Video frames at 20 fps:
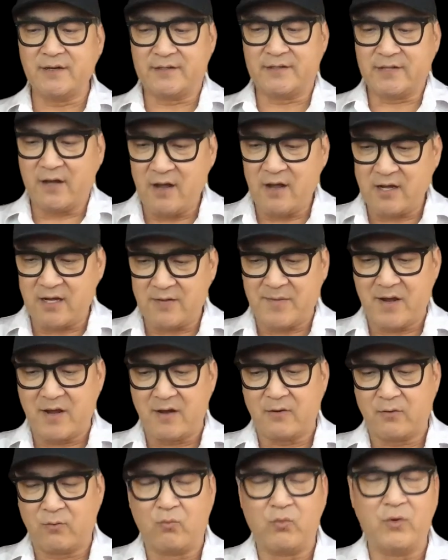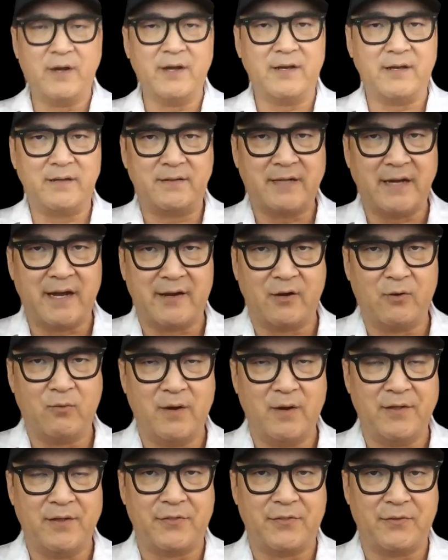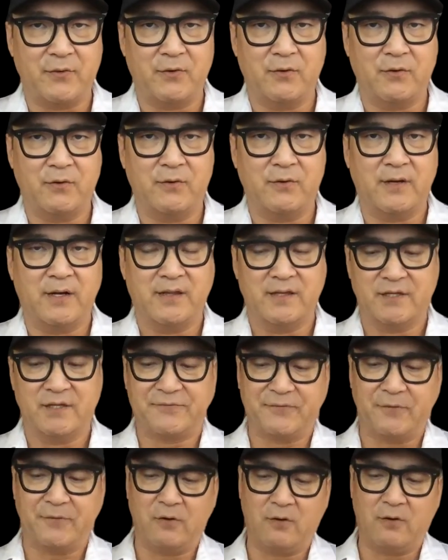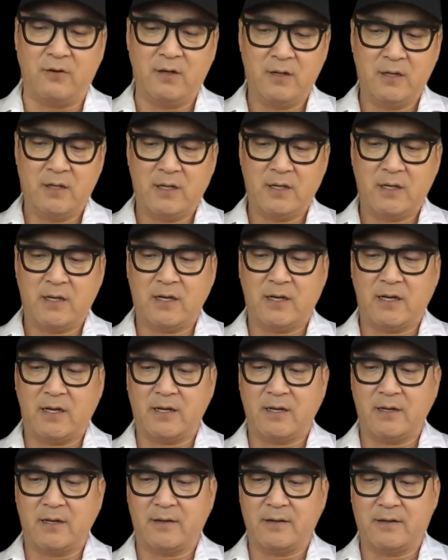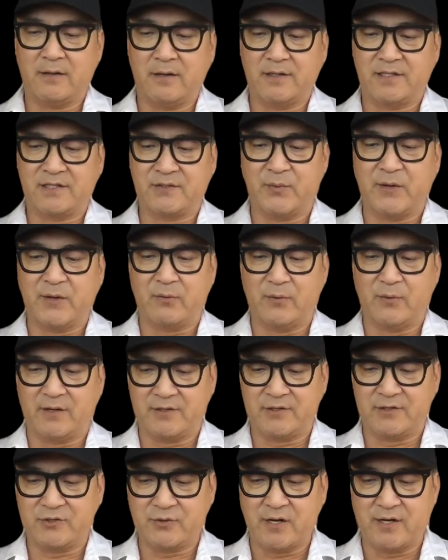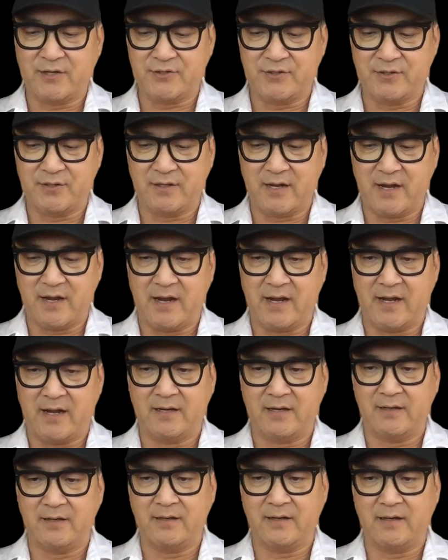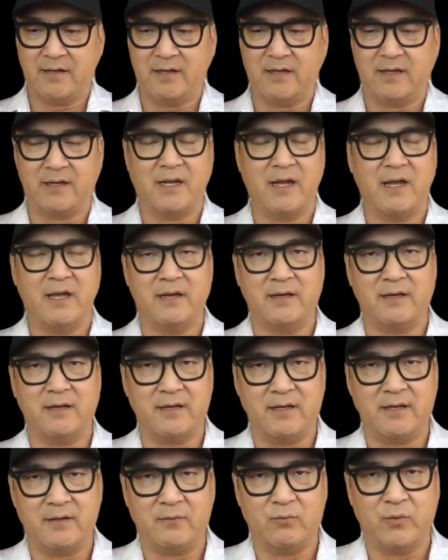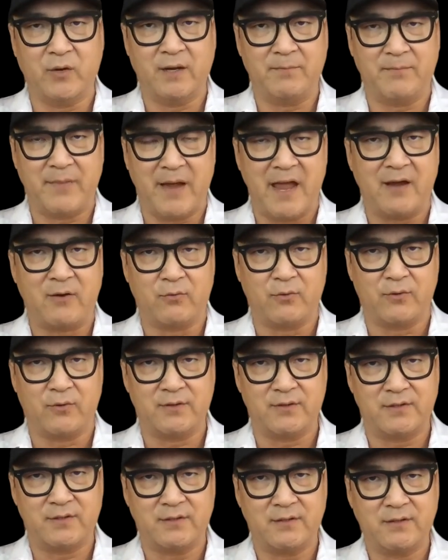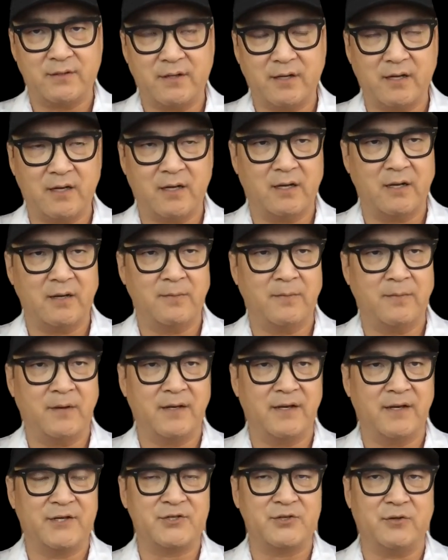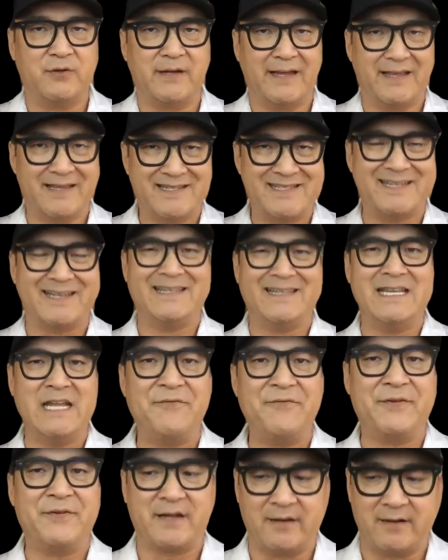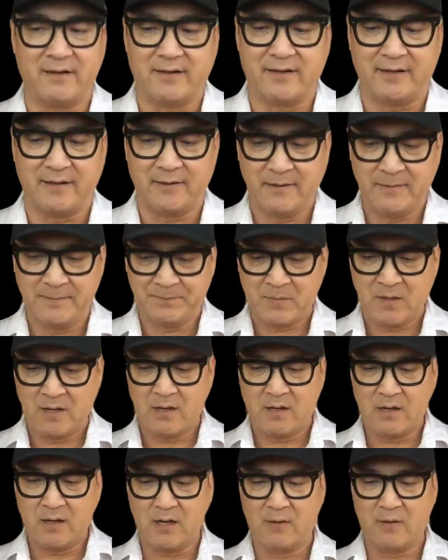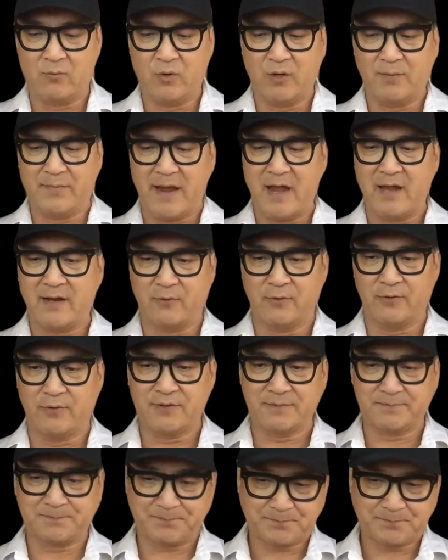to talk about what Tiger went through in this full swing reconstruction. And again, he went backwards initially and significantly went backwards.